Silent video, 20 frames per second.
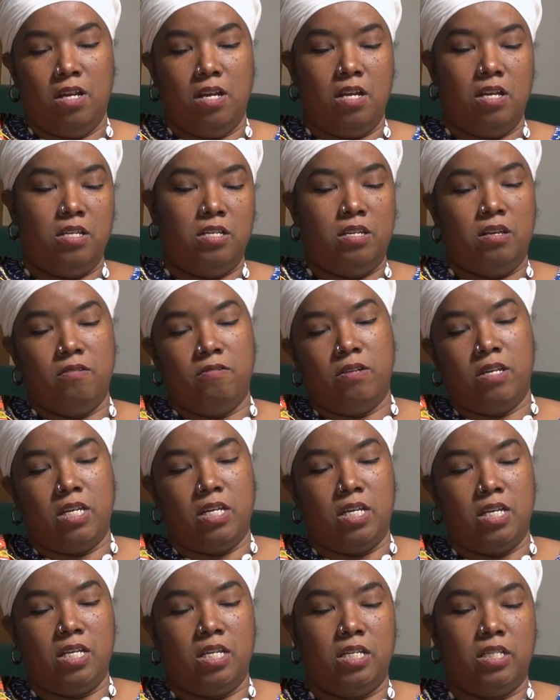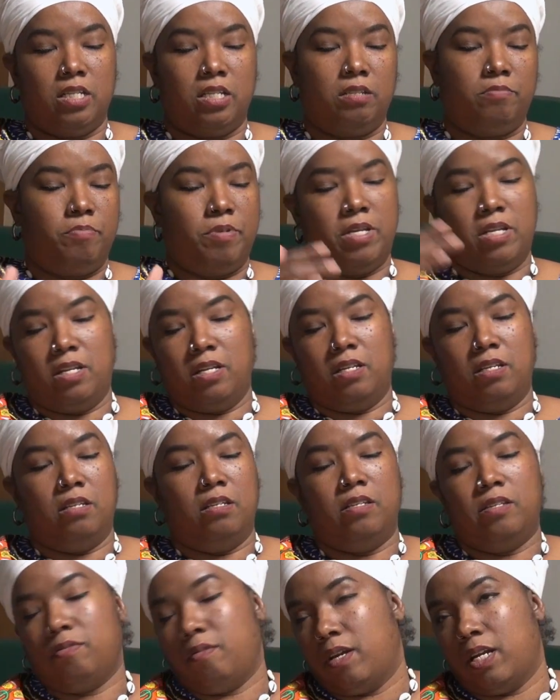a yogi and
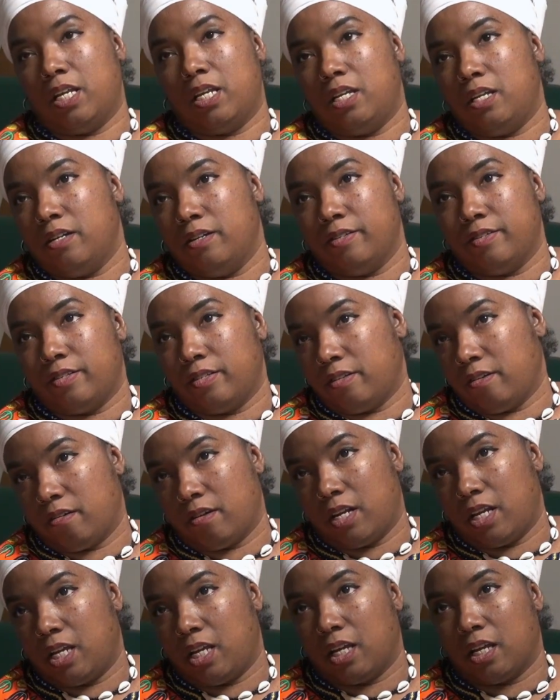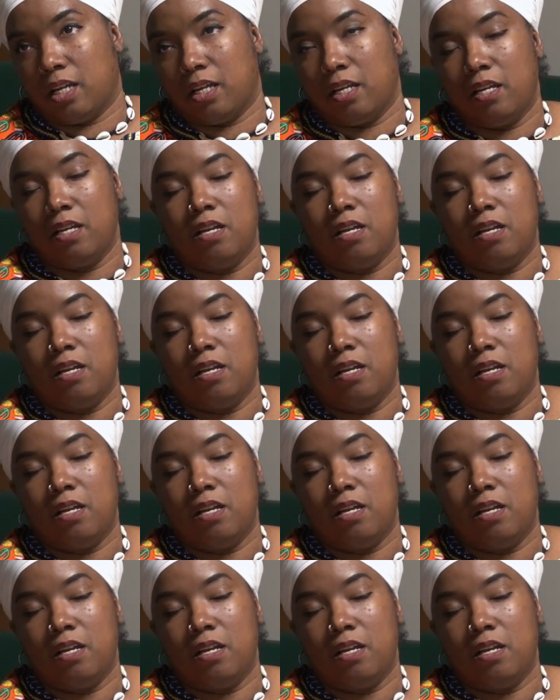spend 20 years learning.